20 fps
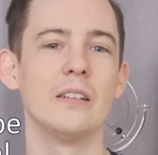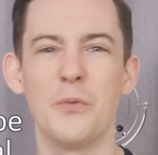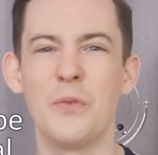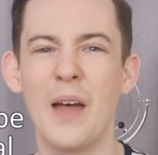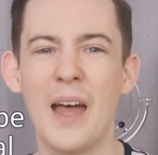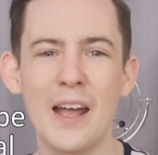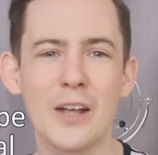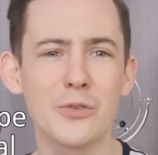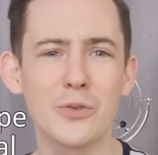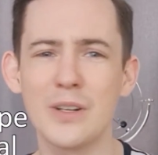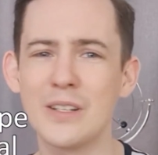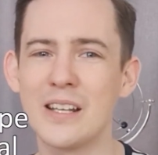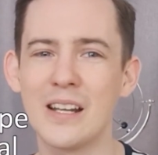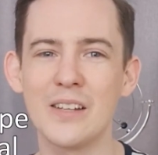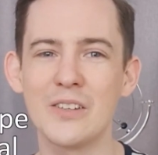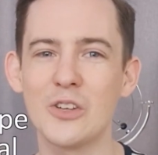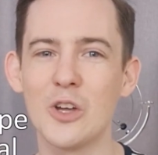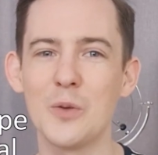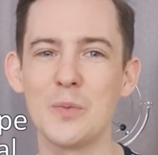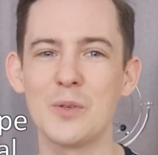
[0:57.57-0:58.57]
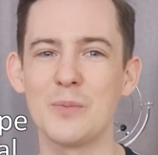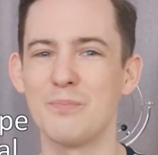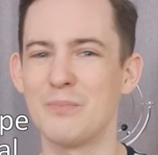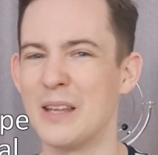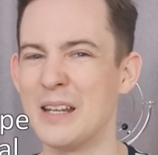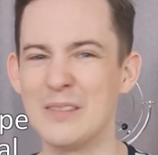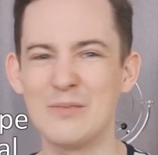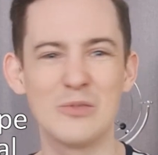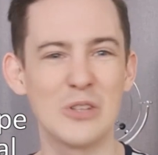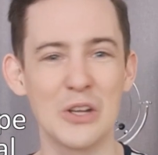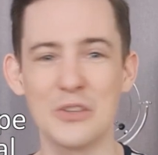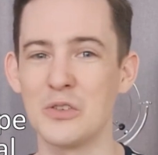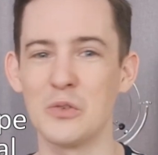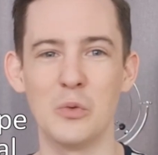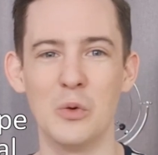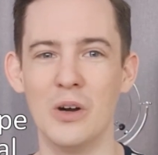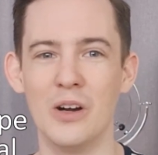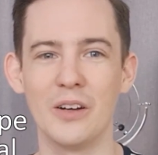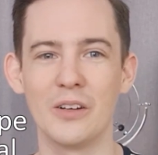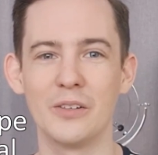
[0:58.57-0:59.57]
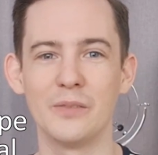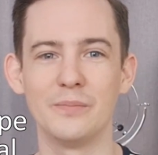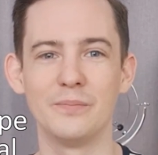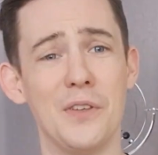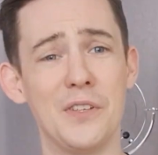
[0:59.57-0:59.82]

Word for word: But for X-ray telescopes, it doesn't work.